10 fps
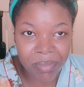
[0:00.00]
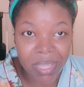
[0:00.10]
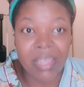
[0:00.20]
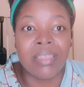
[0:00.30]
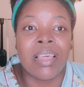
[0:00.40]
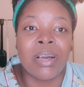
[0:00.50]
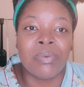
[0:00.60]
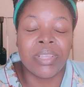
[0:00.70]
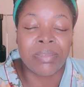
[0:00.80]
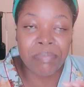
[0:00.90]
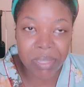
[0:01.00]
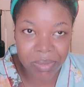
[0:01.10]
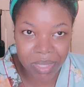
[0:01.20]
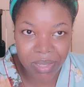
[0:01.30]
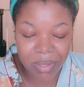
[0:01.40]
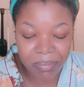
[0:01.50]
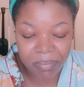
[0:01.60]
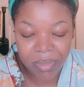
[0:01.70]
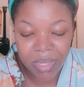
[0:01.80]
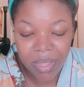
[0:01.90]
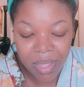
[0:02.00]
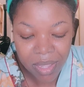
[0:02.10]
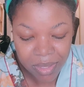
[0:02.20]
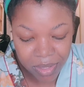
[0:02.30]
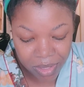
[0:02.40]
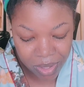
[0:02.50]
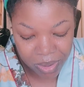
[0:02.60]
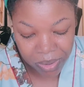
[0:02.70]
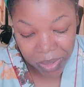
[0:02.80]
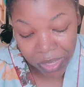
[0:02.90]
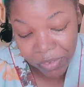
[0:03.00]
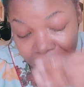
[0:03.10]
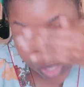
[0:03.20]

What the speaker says: and that was music. So if you